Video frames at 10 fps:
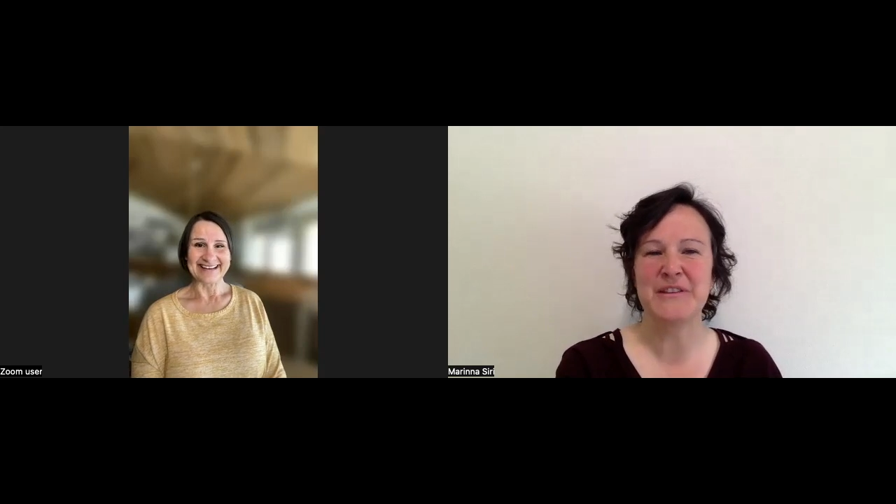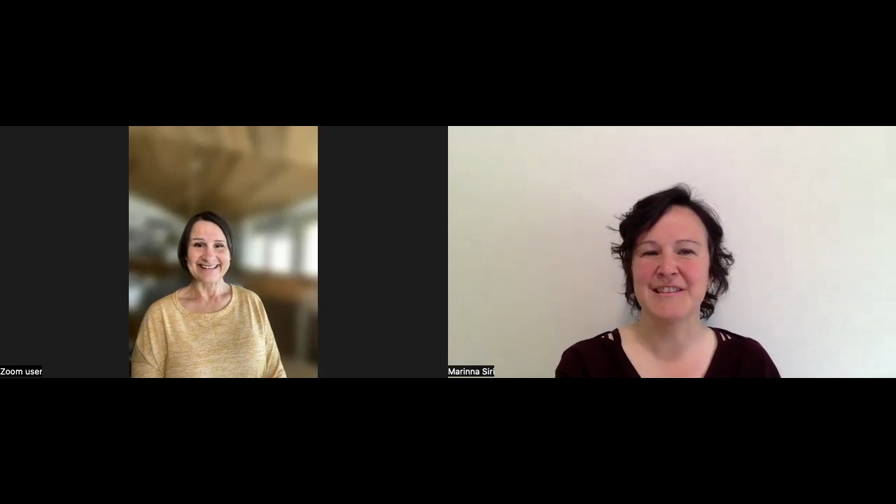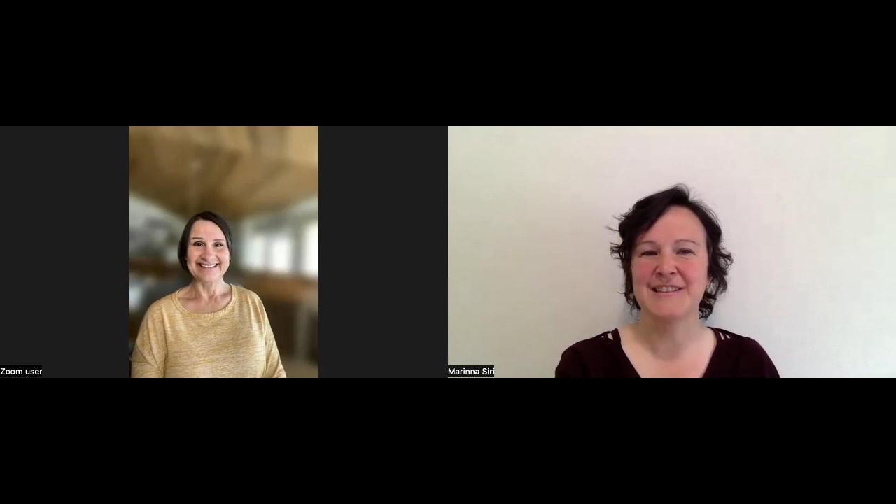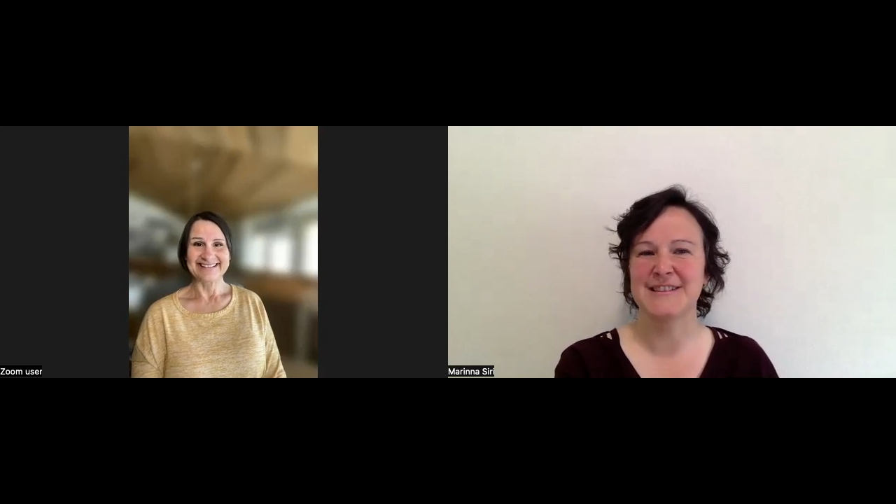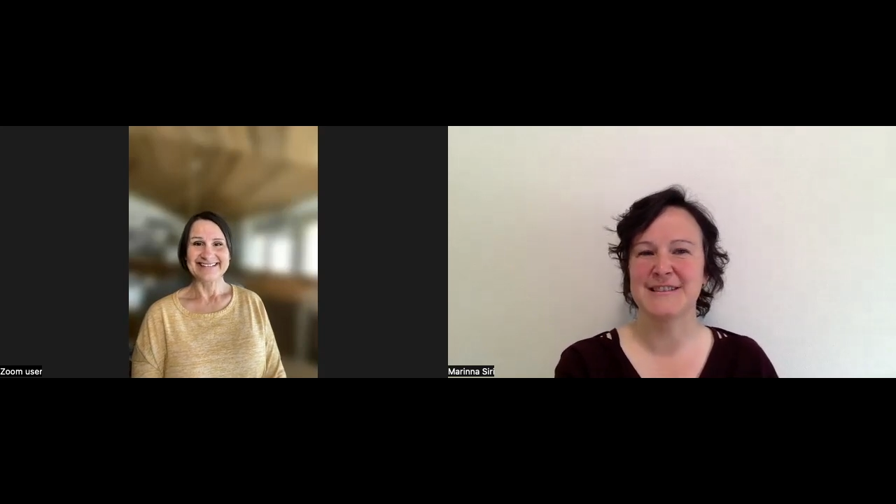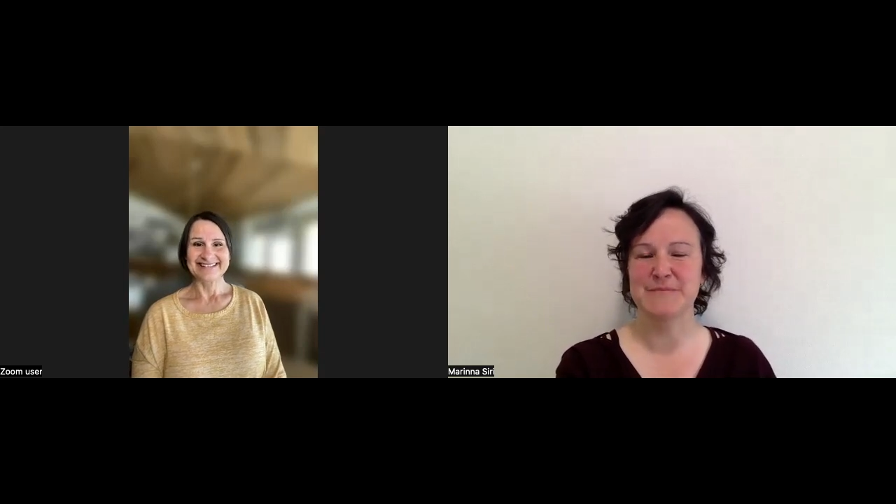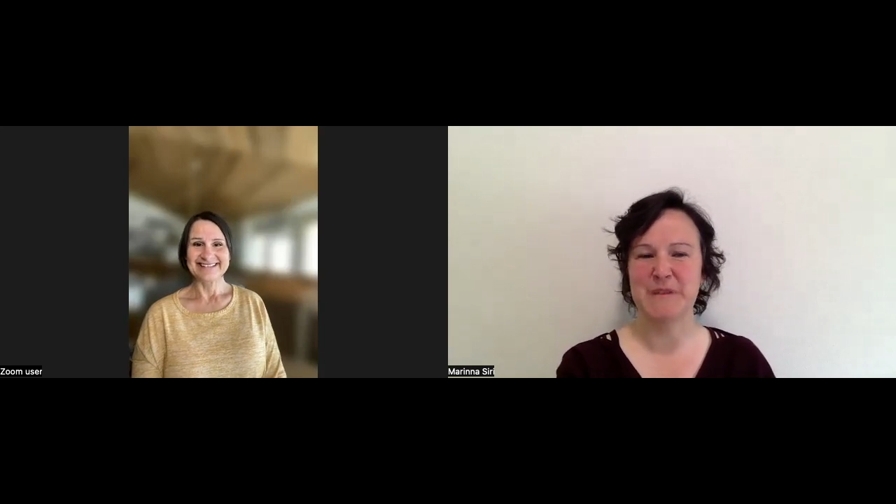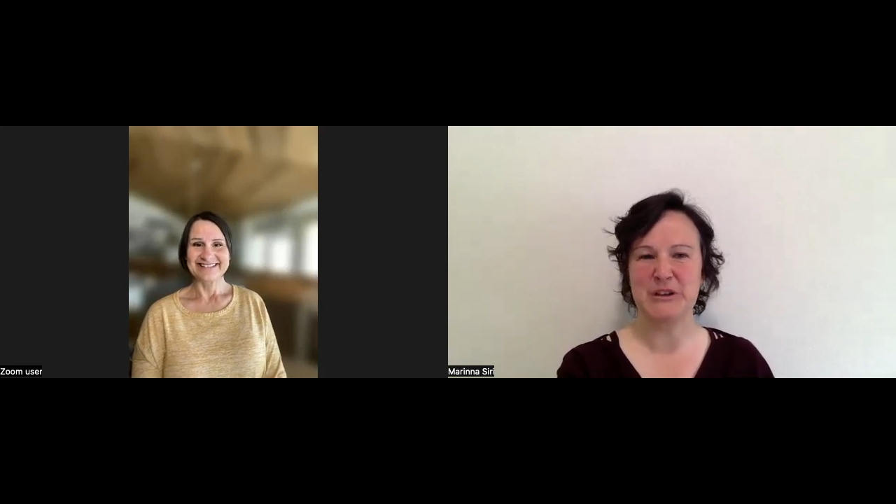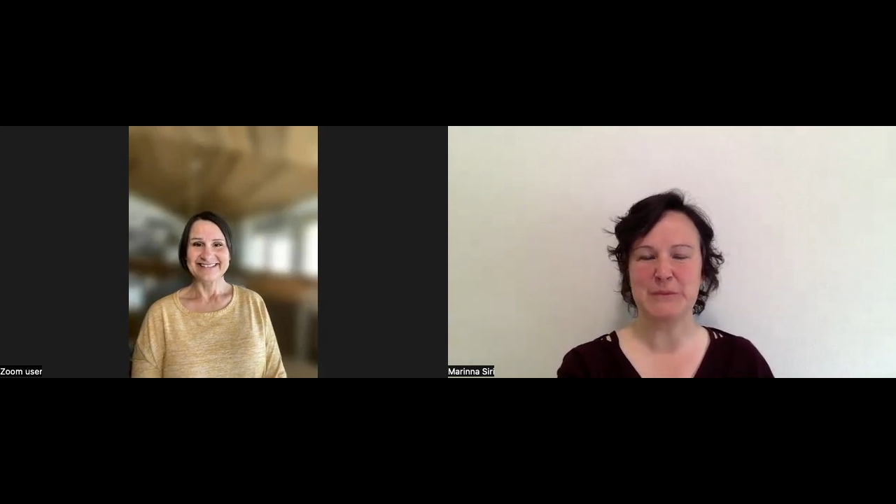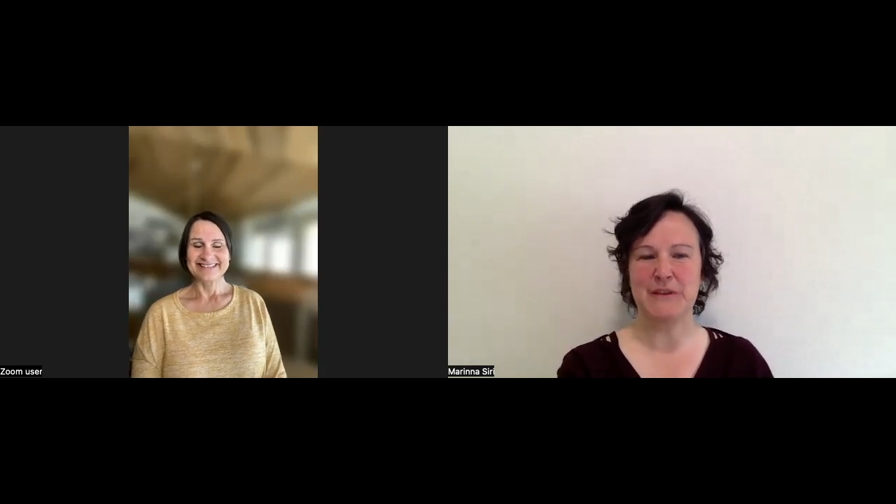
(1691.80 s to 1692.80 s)
that this is
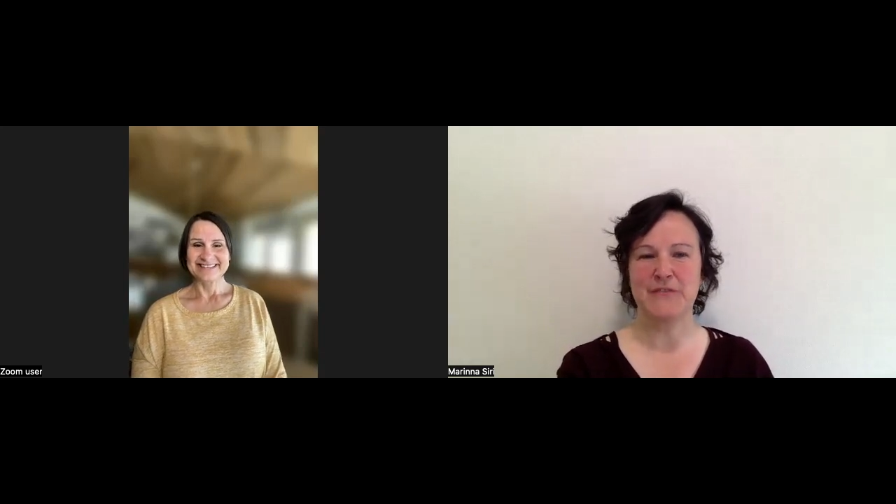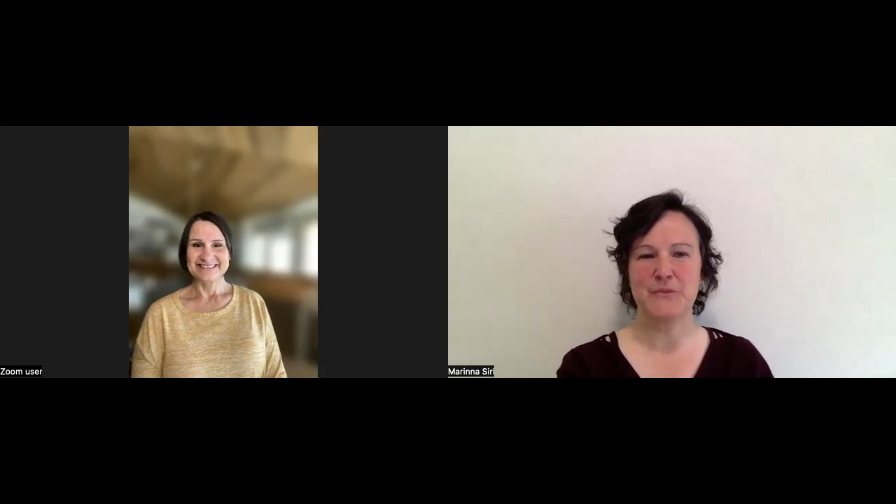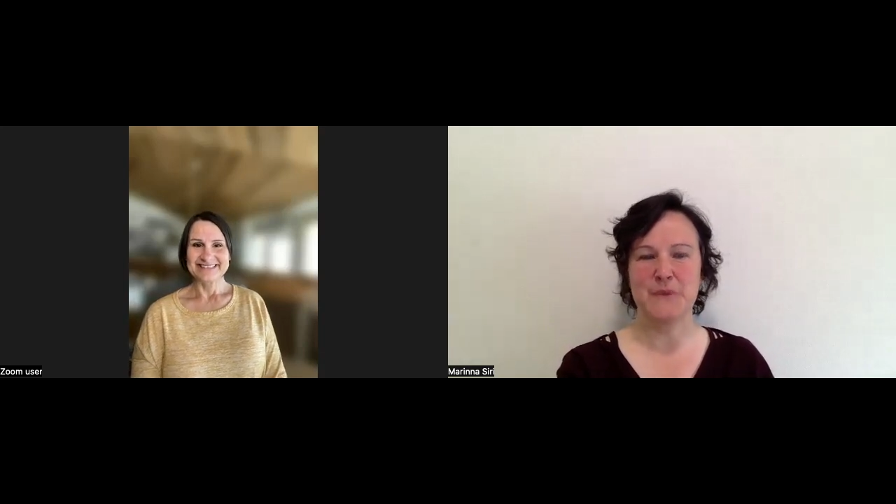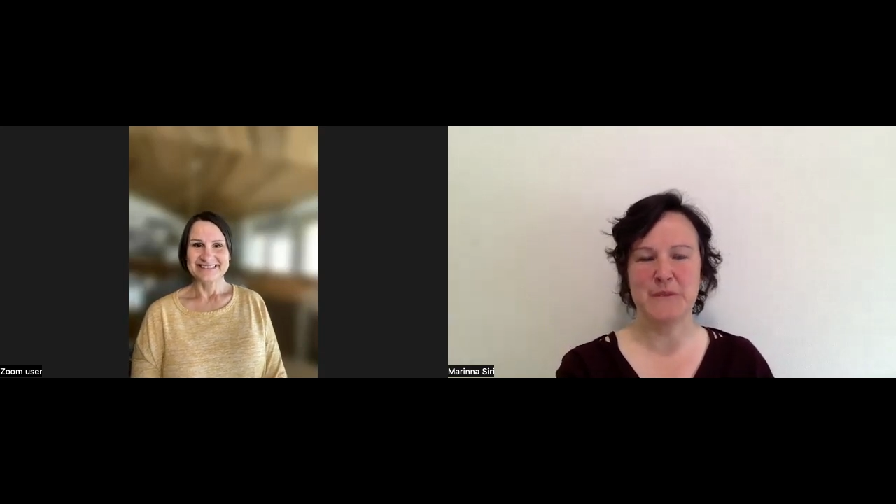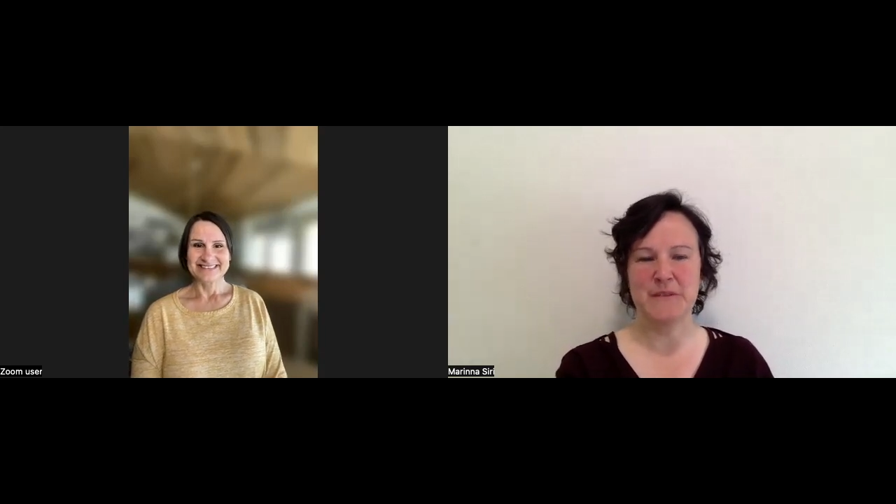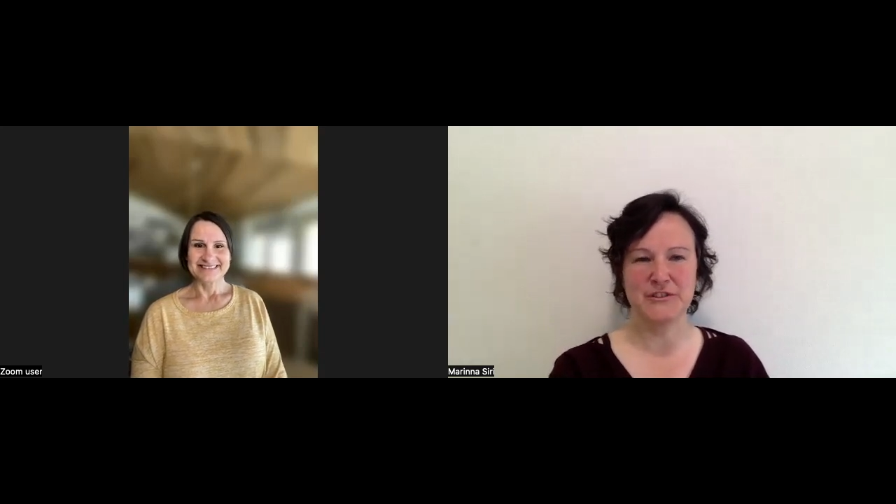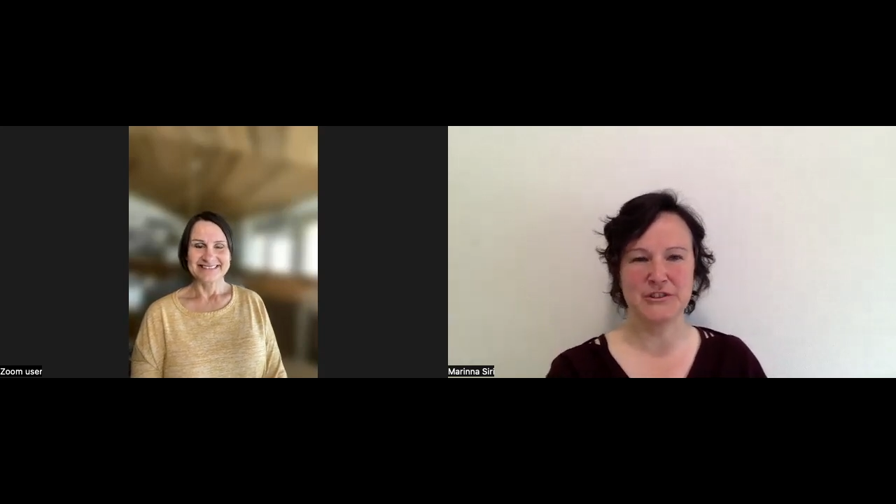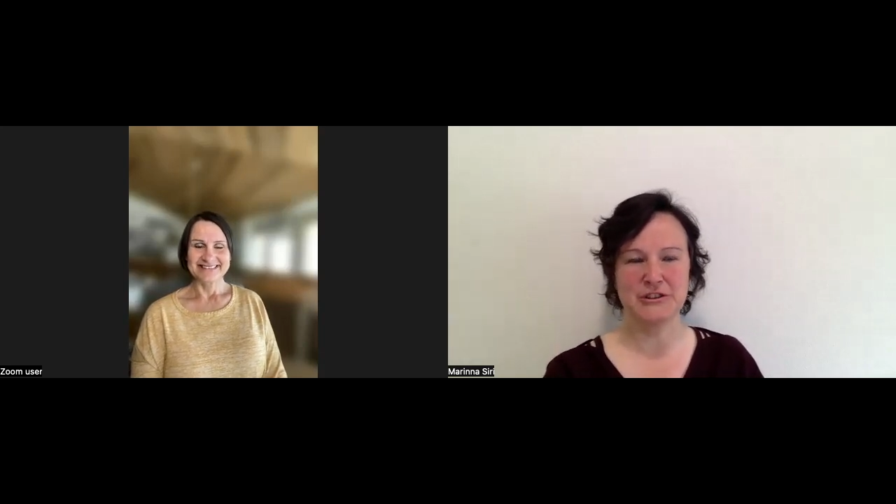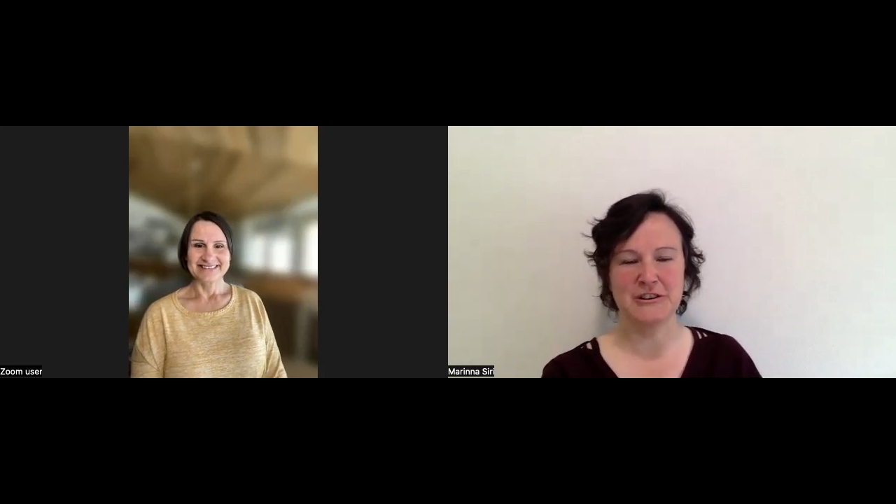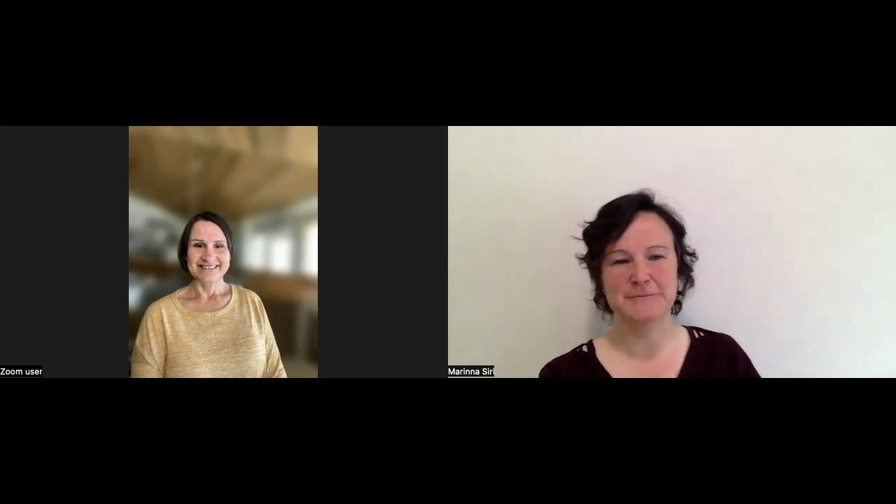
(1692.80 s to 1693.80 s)
much bigger for women for
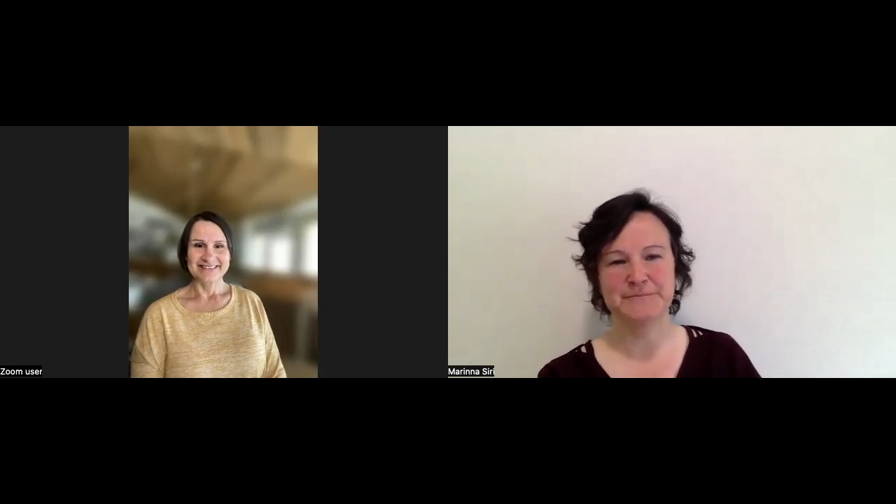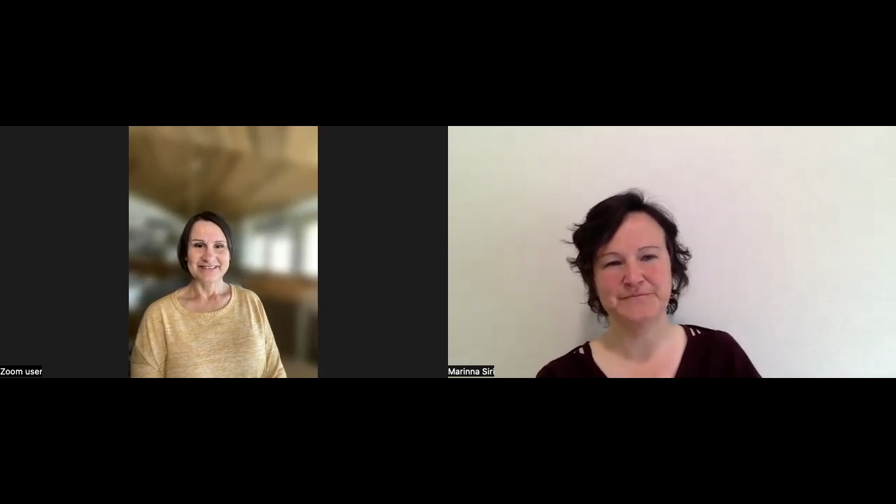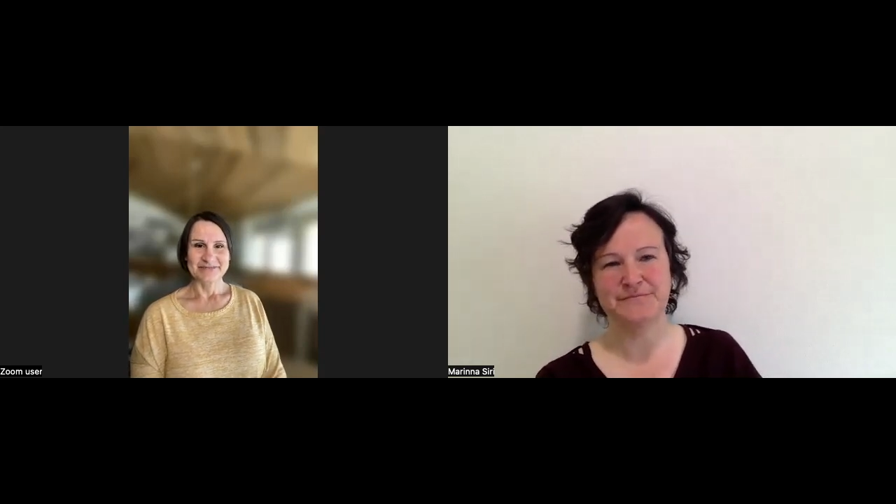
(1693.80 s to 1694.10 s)
sure.